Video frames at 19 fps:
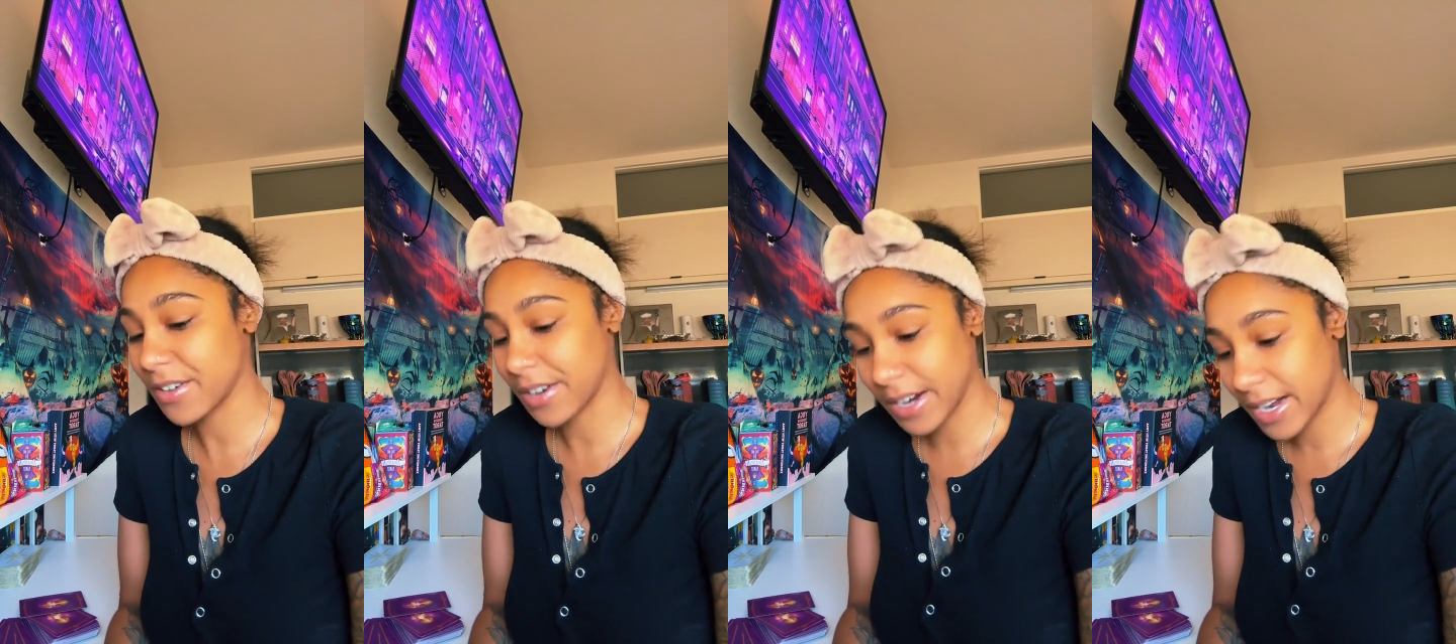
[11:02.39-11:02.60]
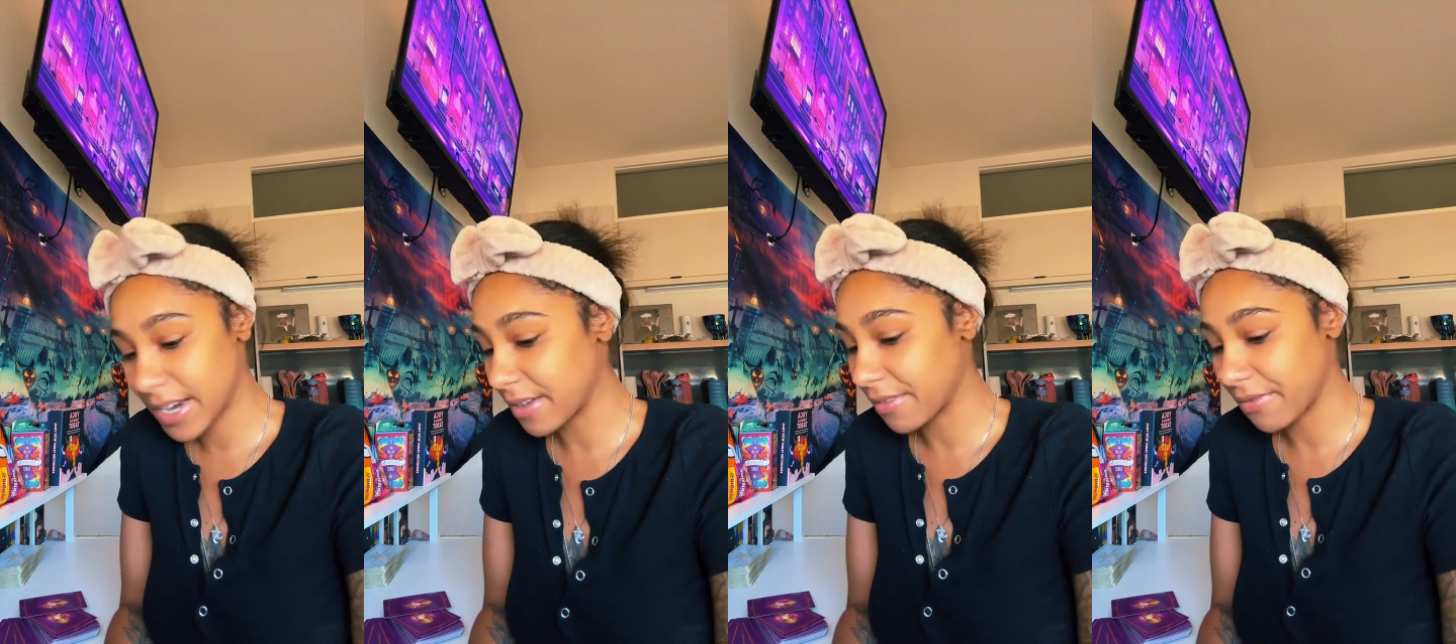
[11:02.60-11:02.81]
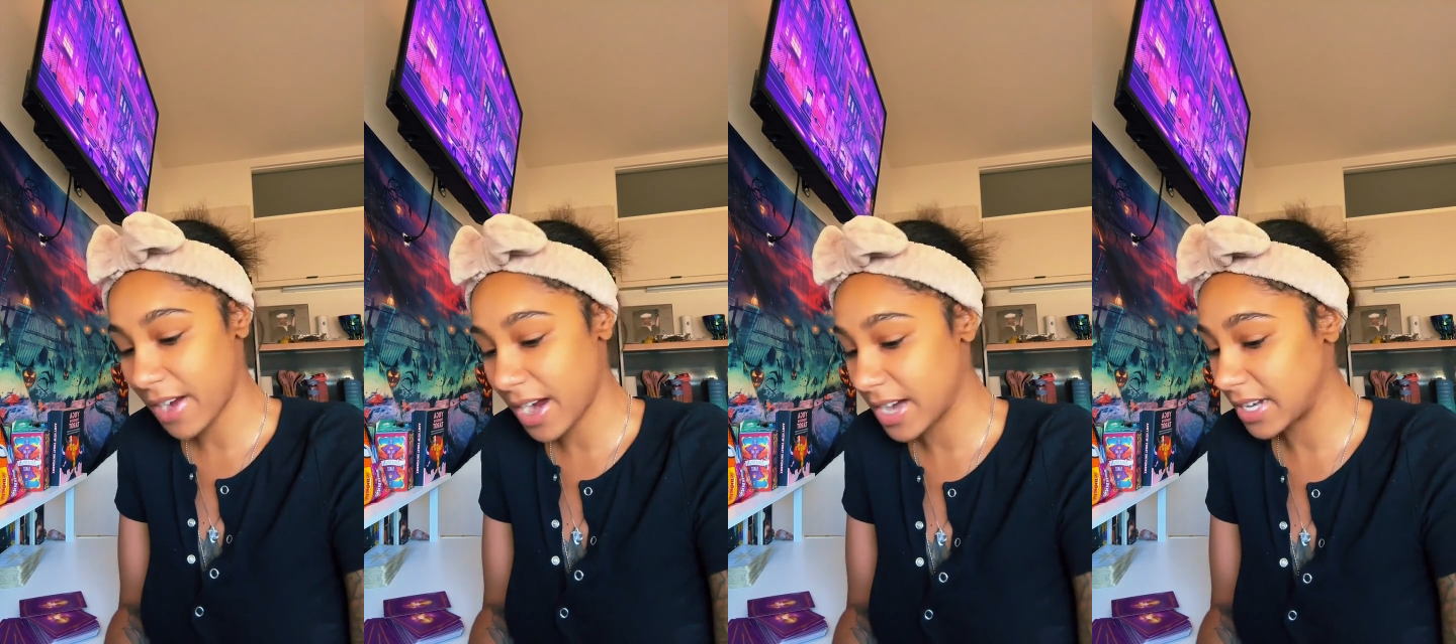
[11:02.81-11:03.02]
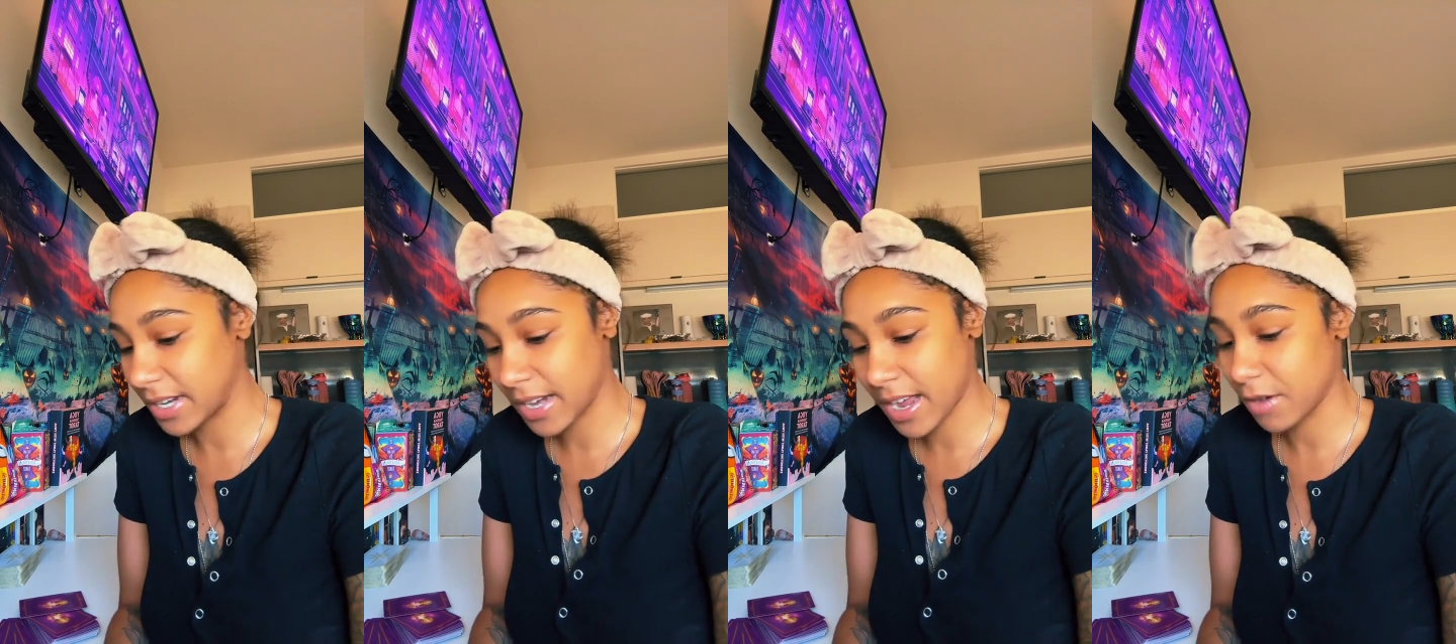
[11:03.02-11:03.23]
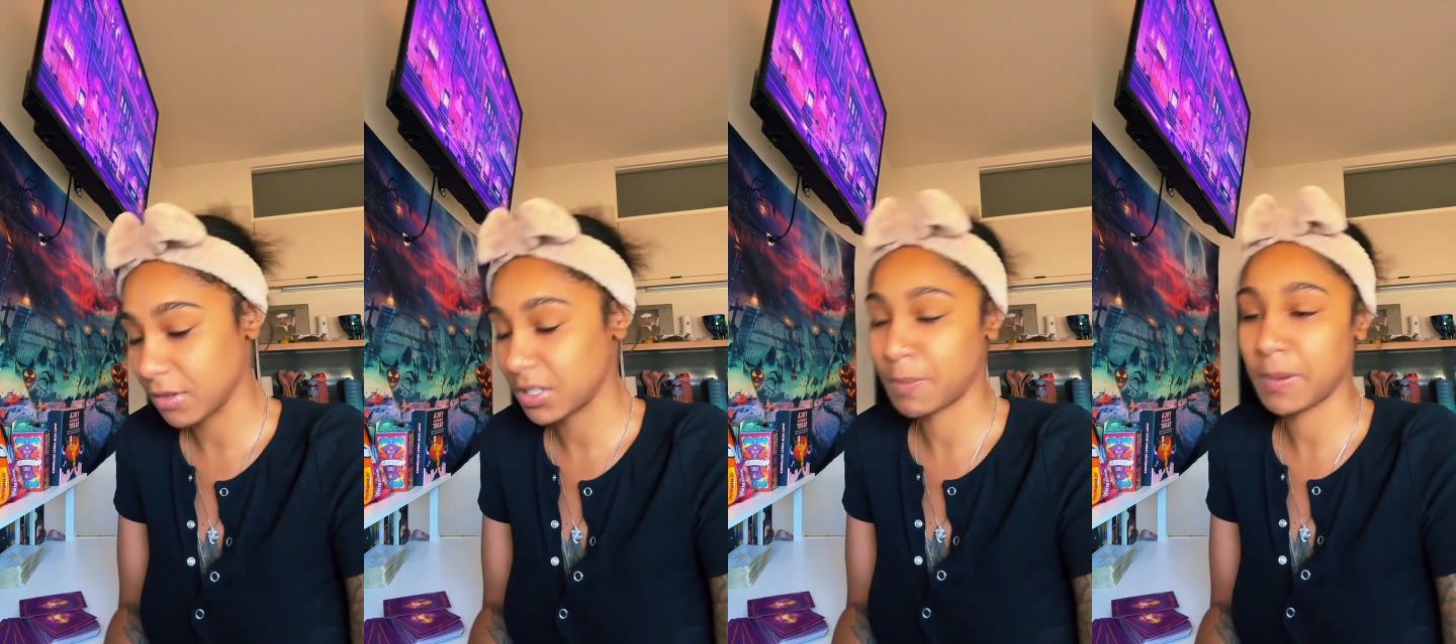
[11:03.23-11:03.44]
you're gonna find
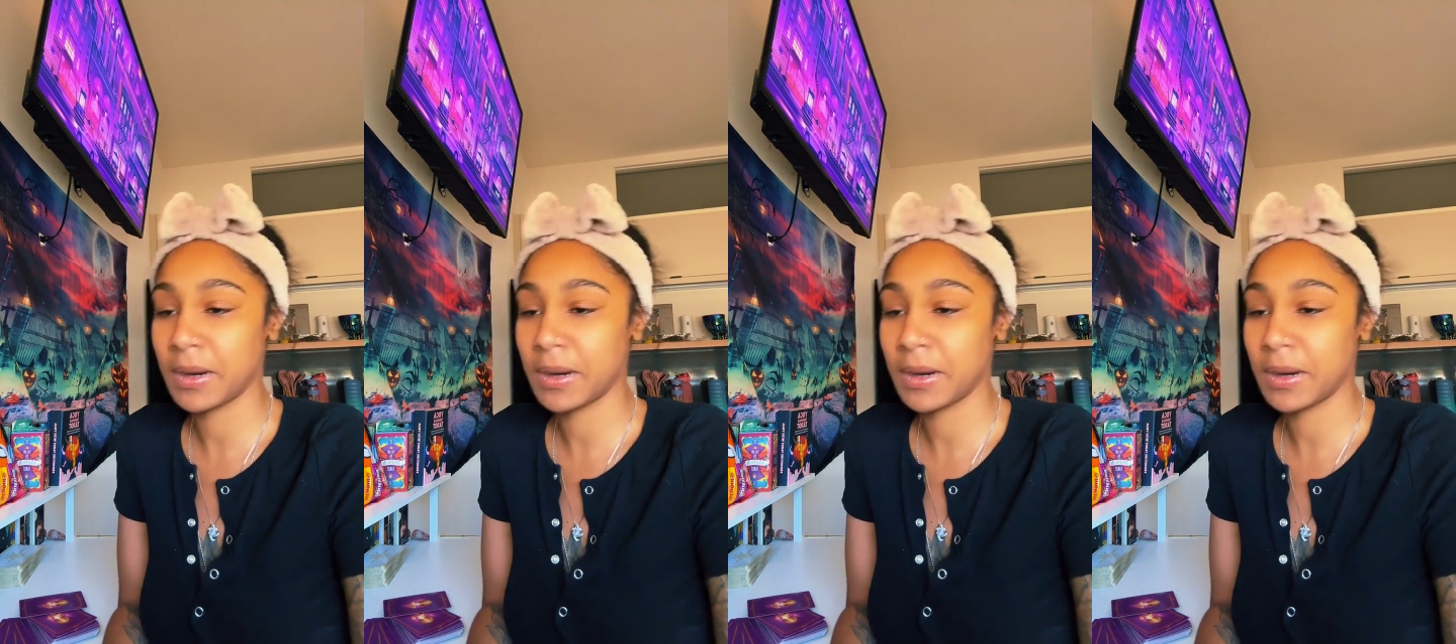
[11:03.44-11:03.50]
it out.